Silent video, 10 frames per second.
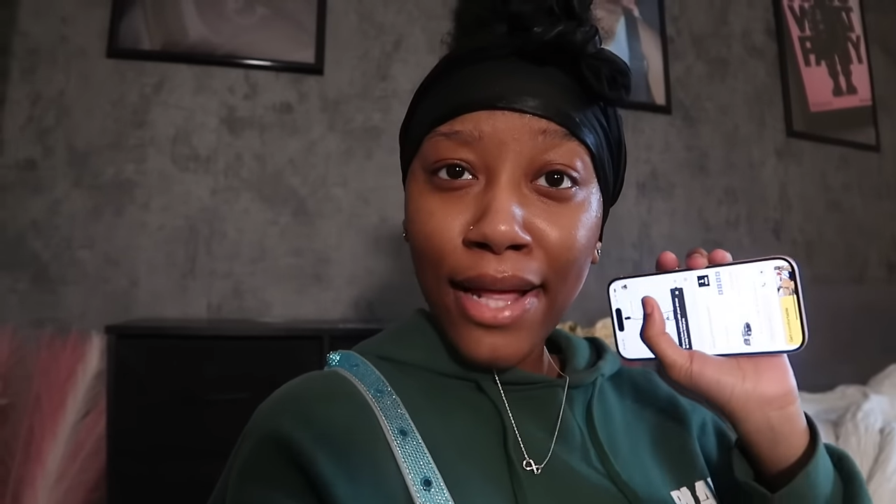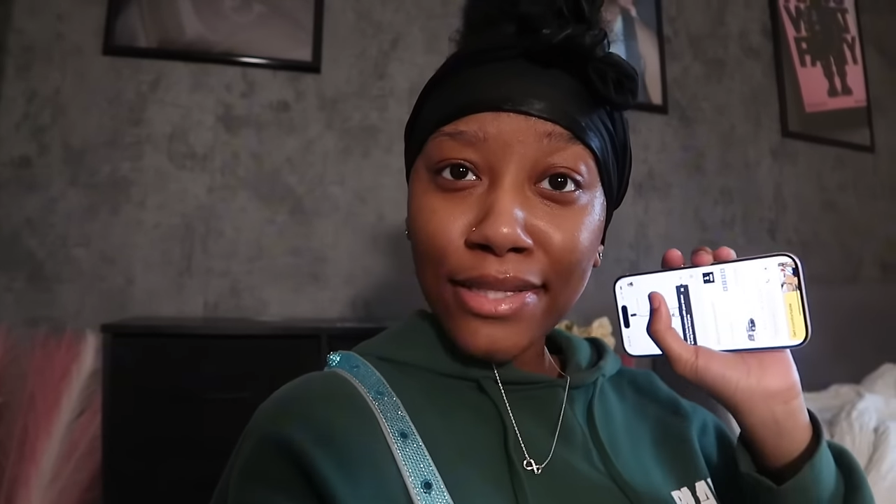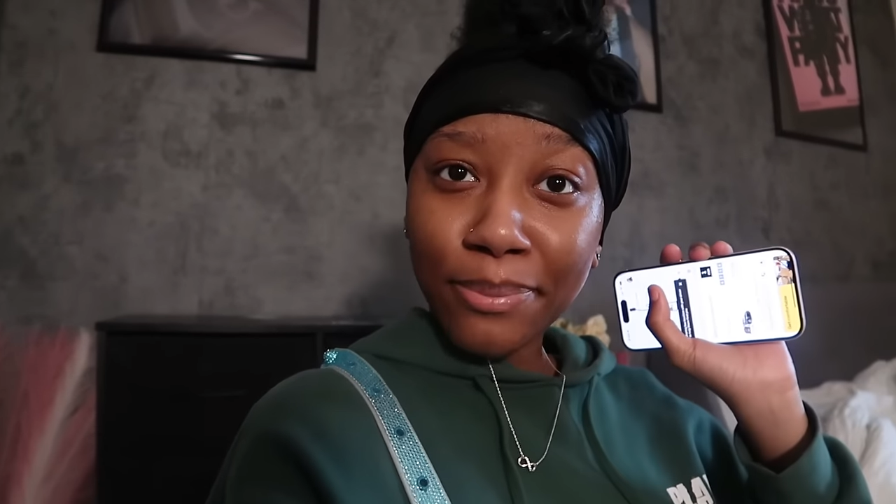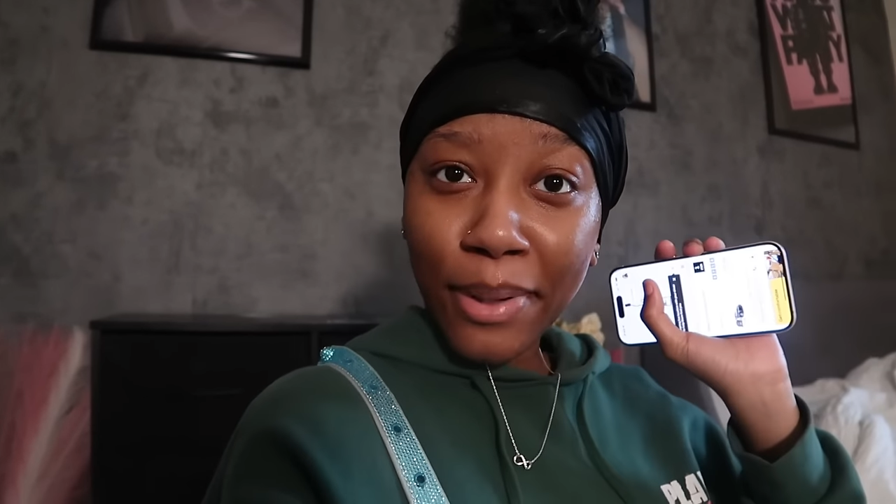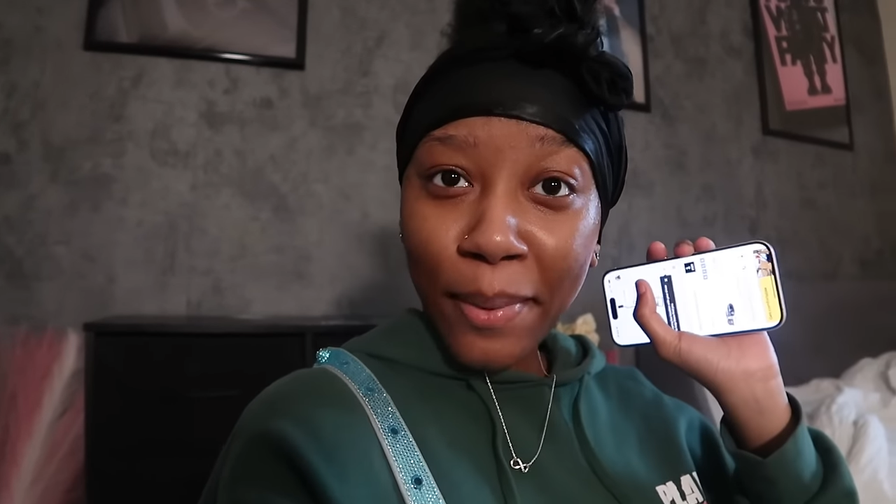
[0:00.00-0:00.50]

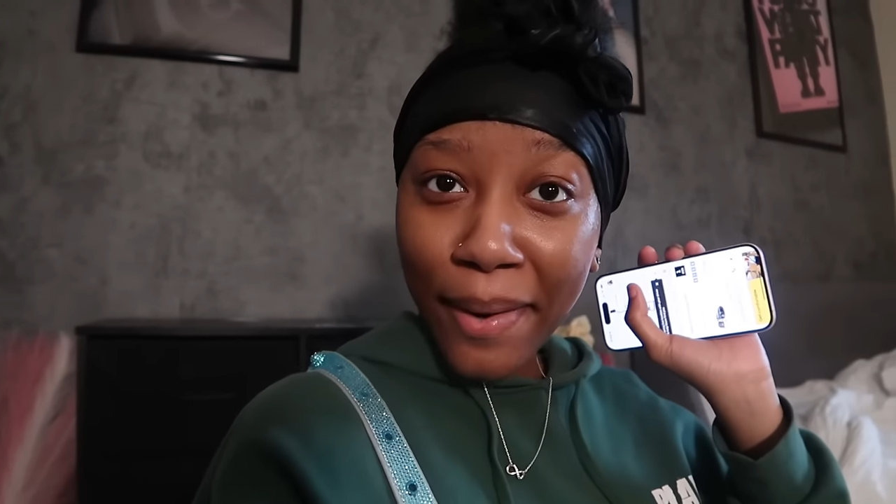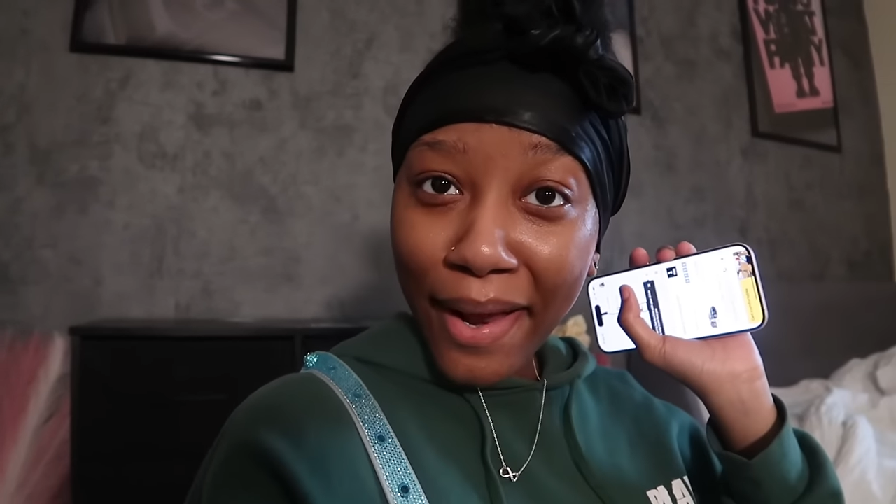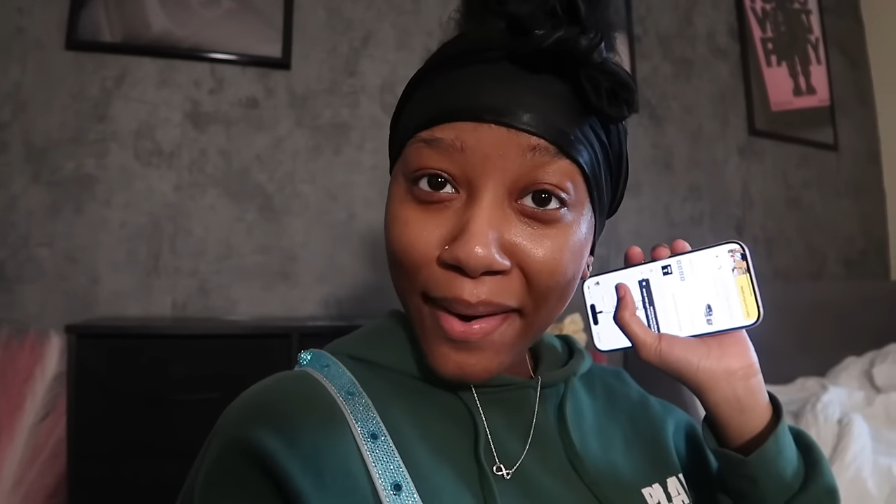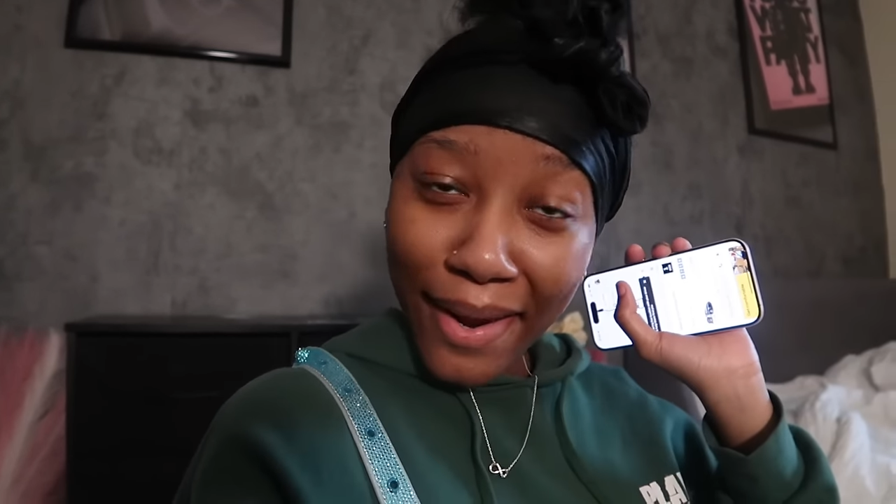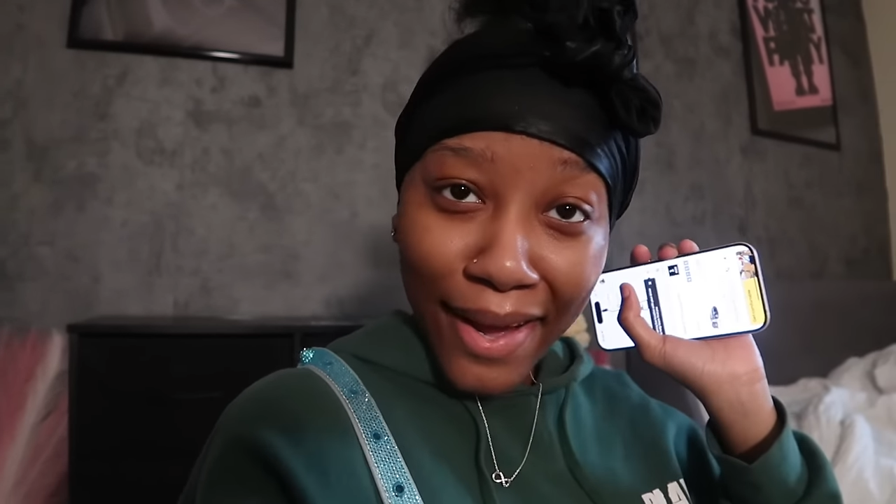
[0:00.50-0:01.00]
Spring
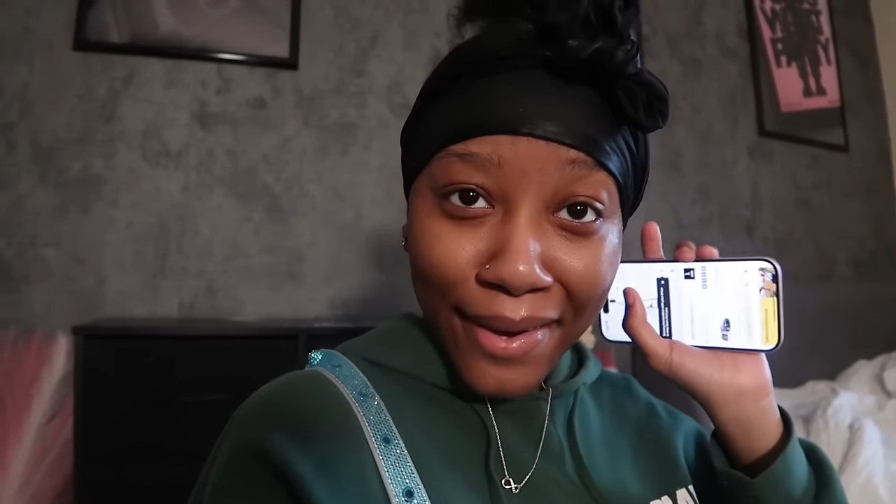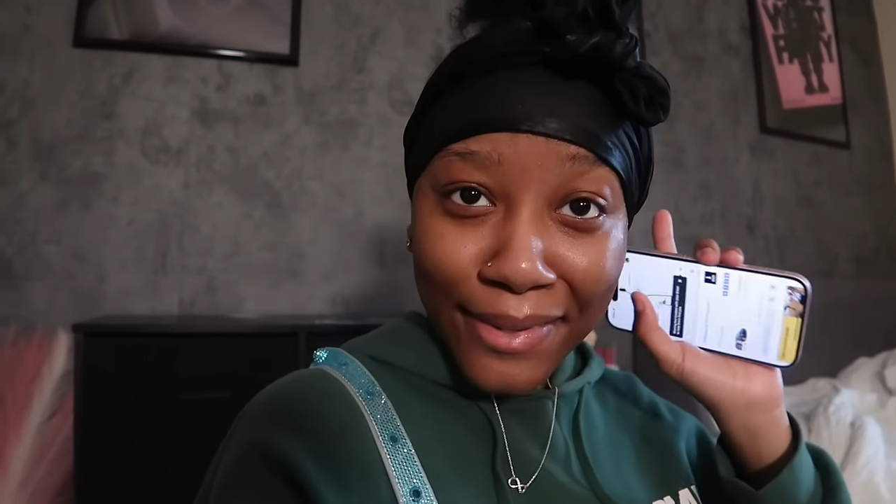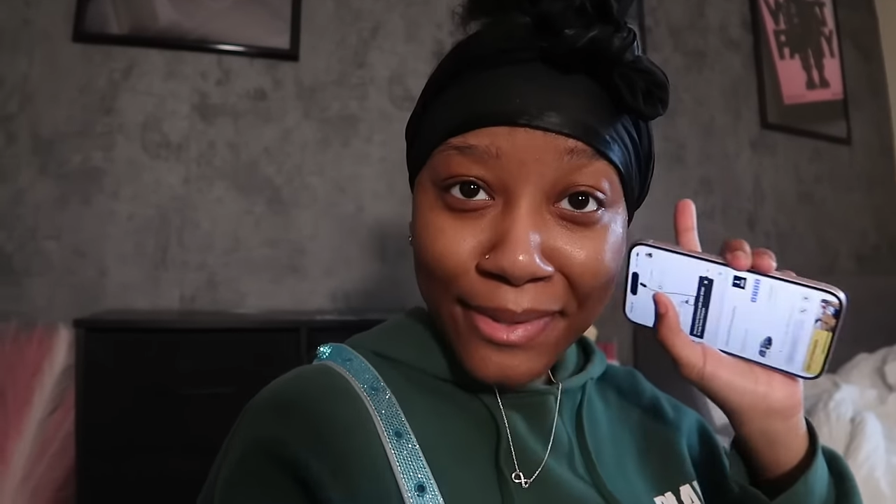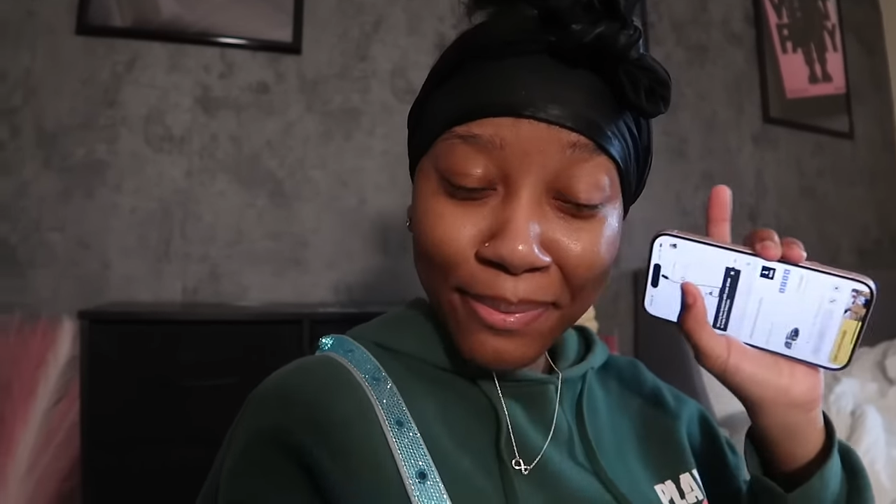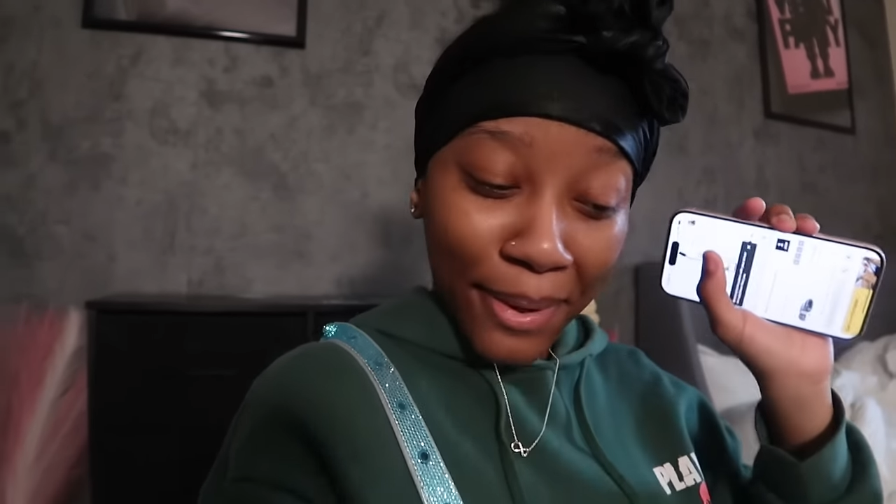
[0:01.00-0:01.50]
break,
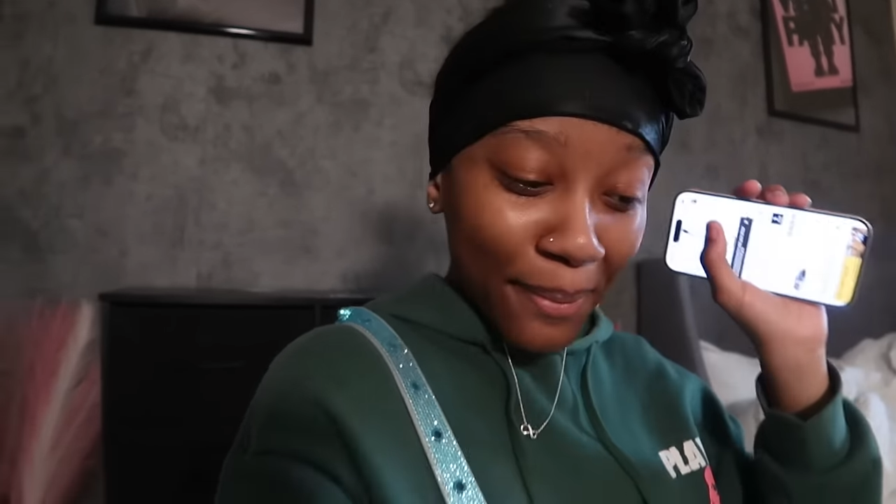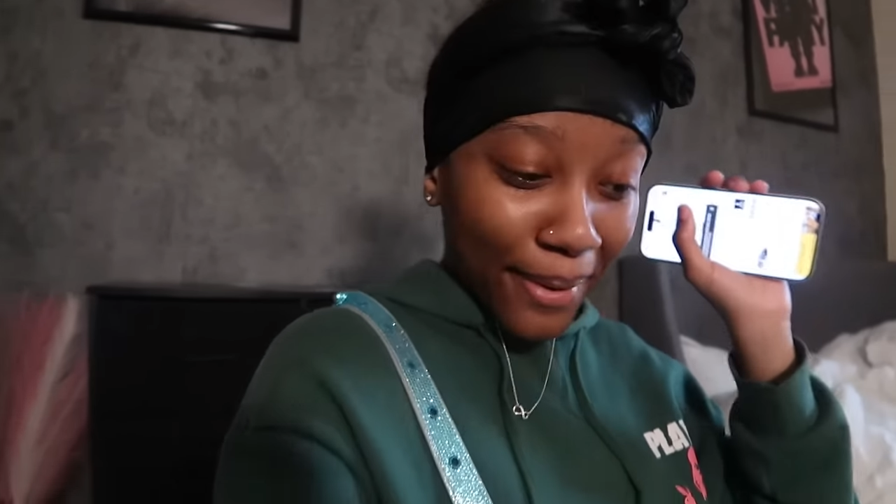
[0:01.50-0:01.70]
spring